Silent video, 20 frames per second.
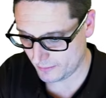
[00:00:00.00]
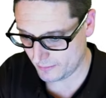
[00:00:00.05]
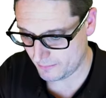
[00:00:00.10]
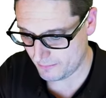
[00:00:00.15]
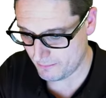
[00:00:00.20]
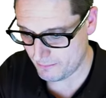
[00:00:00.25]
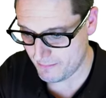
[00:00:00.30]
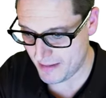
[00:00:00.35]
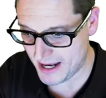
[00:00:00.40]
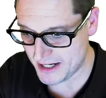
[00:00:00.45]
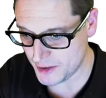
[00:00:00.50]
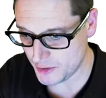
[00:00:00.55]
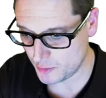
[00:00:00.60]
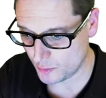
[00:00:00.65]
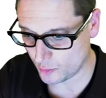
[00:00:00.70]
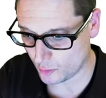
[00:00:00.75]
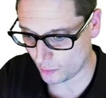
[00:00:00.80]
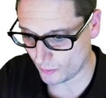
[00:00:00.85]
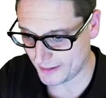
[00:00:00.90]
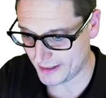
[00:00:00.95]
menu
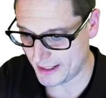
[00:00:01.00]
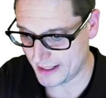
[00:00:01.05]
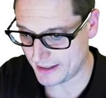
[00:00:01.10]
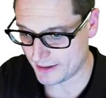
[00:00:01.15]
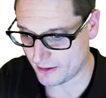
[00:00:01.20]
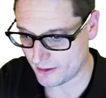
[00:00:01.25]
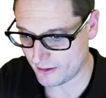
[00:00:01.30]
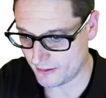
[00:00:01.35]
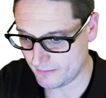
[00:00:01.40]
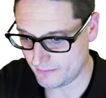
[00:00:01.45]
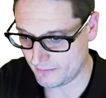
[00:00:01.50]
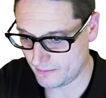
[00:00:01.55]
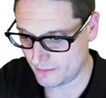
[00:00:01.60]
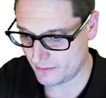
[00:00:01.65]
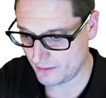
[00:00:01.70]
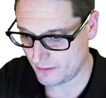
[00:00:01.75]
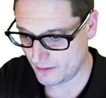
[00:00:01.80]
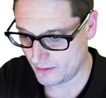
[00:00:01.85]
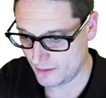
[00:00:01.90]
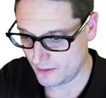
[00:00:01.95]
creator
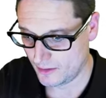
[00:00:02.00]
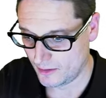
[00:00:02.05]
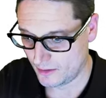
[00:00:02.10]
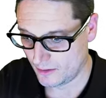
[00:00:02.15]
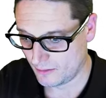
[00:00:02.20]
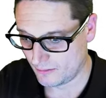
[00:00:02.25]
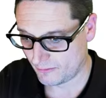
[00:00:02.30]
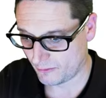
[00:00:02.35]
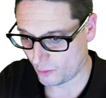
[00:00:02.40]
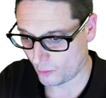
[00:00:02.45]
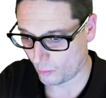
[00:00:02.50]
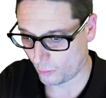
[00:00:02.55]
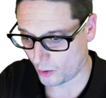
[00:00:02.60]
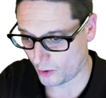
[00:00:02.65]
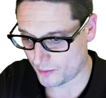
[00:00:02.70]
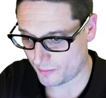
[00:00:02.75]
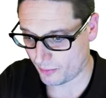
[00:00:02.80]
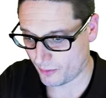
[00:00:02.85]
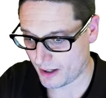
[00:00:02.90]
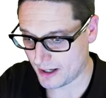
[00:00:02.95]
for
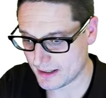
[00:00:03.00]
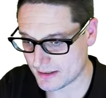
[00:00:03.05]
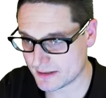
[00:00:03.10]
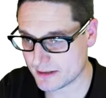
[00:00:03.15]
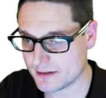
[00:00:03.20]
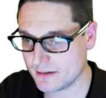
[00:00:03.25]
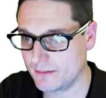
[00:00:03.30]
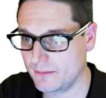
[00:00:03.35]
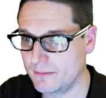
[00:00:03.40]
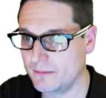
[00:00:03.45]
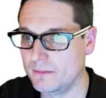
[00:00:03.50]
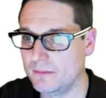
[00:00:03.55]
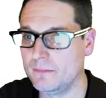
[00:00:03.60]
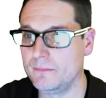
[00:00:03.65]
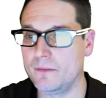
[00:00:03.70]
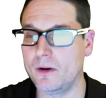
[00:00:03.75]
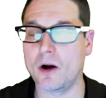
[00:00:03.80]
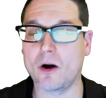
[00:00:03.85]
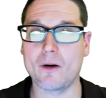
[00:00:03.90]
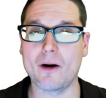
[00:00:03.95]
WordPress.
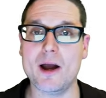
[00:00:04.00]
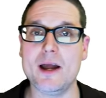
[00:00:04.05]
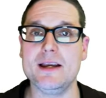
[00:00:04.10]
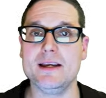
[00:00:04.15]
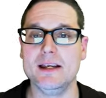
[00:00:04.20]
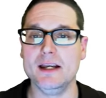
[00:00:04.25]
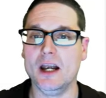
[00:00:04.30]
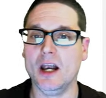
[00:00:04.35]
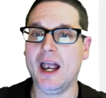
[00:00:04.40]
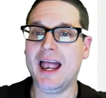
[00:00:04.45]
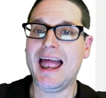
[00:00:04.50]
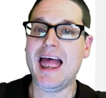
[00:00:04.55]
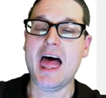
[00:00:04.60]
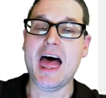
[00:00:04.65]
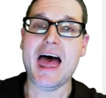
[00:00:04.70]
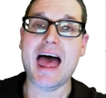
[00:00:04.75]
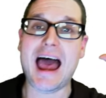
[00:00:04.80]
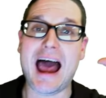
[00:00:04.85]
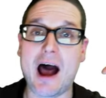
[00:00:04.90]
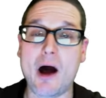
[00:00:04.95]
All right.
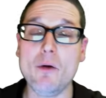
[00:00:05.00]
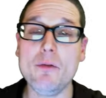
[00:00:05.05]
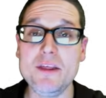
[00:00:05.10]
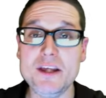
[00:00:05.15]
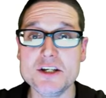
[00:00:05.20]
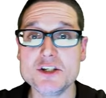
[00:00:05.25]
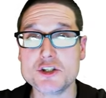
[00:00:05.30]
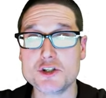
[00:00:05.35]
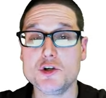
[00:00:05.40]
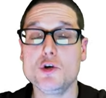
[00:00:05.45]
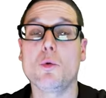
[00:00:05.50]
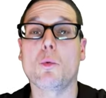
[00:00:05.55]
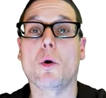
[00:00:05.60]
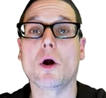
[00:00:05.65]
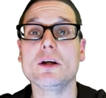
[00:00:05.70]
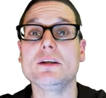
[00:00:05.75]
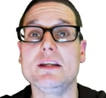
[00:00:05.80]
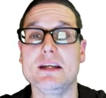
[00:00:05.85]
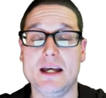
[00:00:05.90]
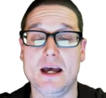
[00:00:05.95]
How these two
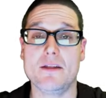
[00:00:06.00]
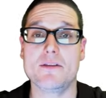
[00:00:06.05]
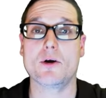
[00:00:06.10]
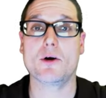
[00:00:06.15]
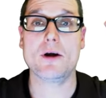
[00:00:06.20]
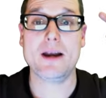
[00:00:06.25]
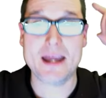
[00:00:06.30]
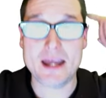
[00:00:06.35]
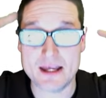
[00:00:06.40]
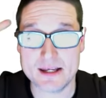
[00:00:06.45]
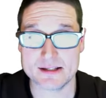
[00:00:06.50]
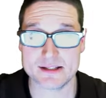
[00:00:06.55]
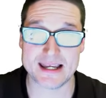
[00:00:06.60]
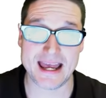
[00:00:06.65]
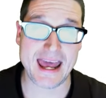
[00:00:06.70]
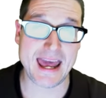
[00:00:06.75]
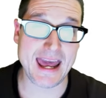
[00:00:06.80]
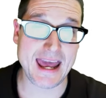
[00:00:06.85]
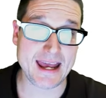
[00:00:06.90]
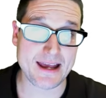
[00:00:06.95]
work together is
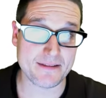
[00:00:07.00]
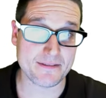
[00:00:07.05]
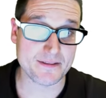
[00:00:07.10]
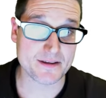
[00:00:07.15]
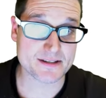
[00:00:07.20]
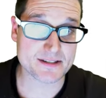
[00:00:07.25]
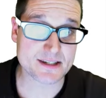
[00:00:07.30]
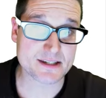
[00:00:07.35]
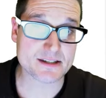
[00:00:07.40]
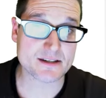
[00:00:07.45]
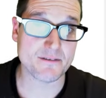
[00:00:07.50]
A, this is a